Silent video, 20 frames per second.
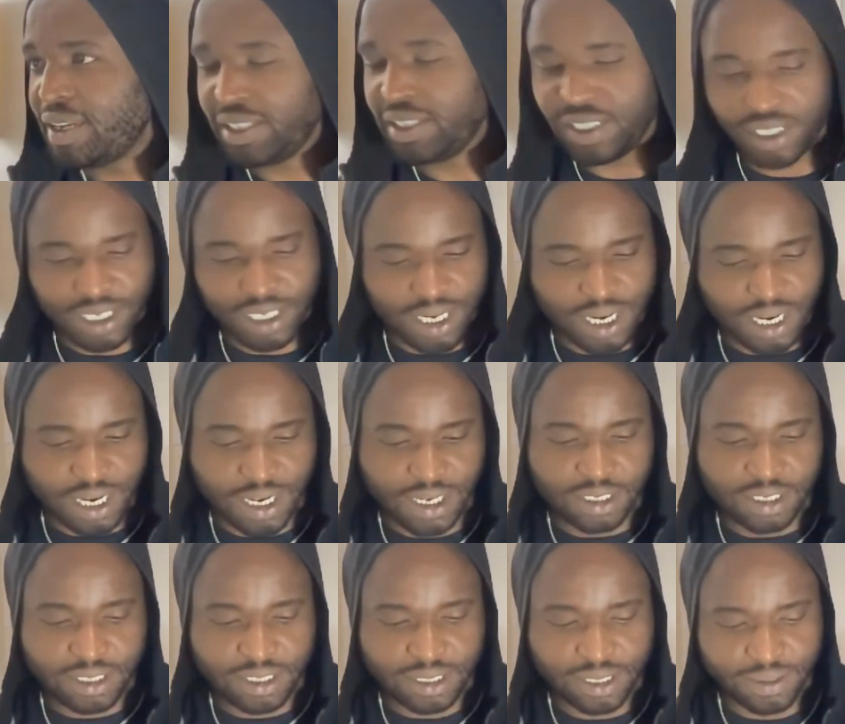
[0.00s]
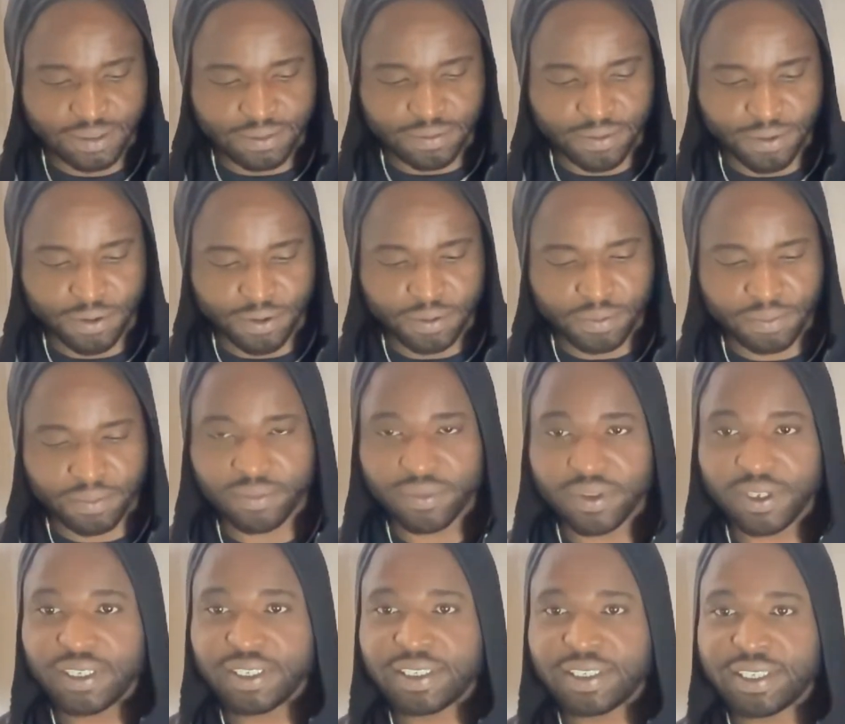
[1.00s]
chat from
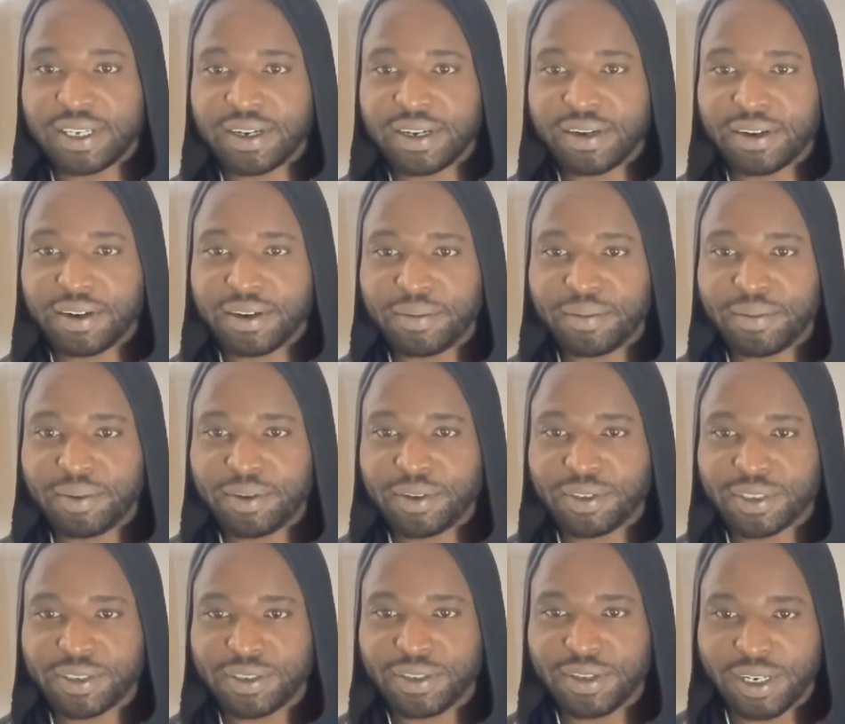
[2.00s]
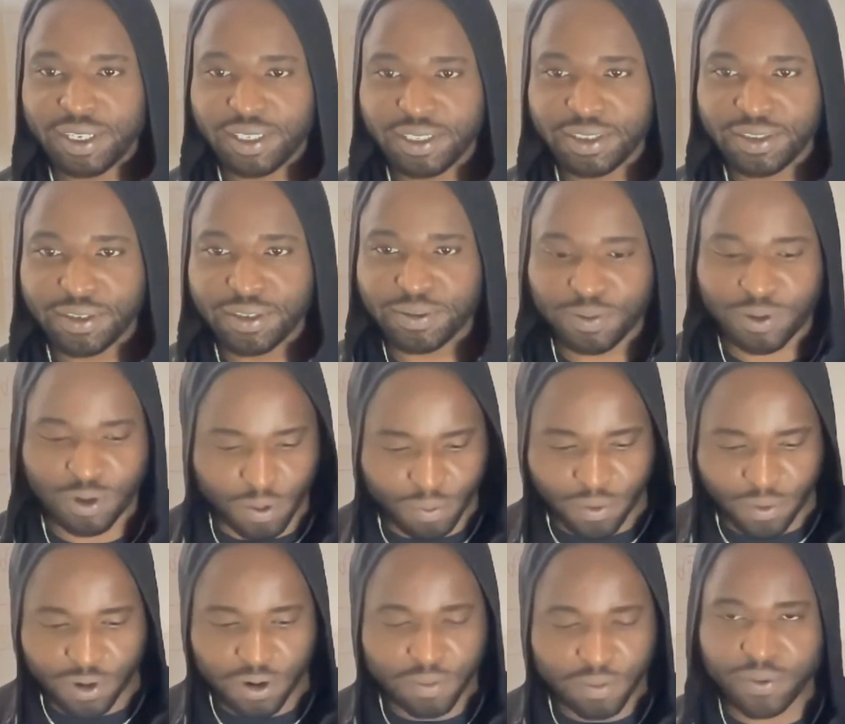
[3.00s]
Instagram because it's not
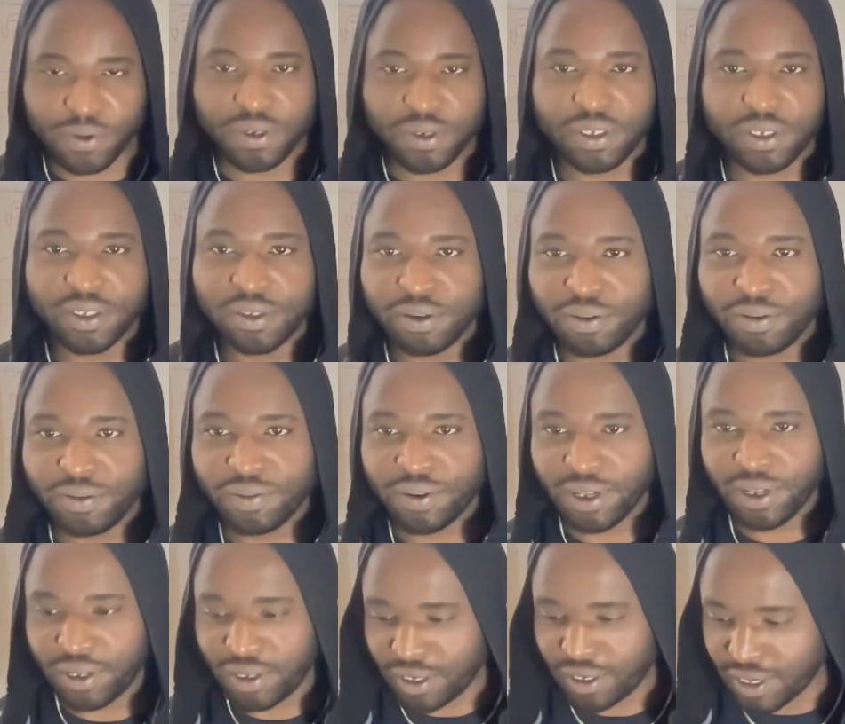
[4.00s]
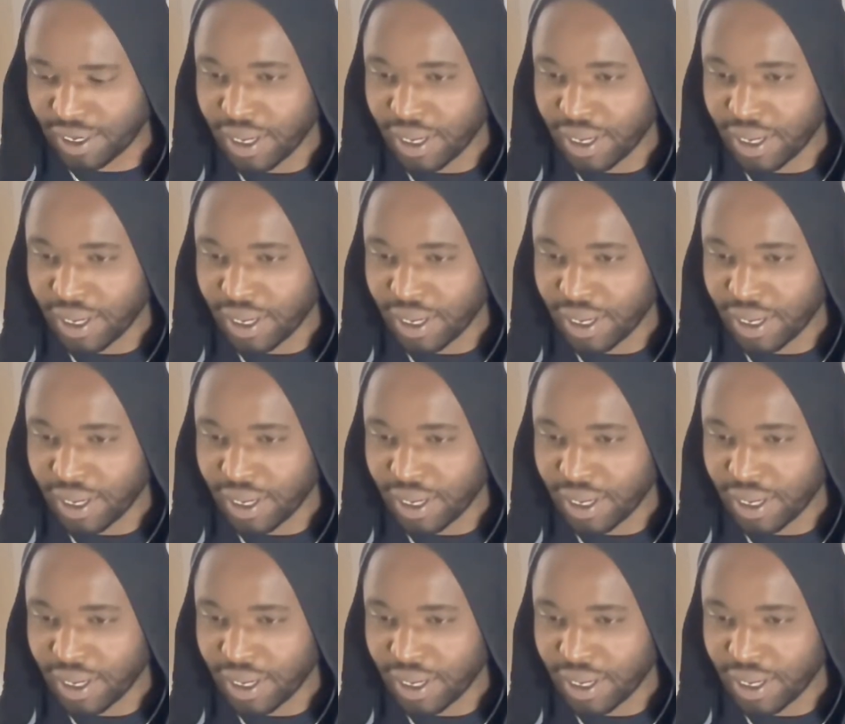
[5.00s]
coming up on the over here.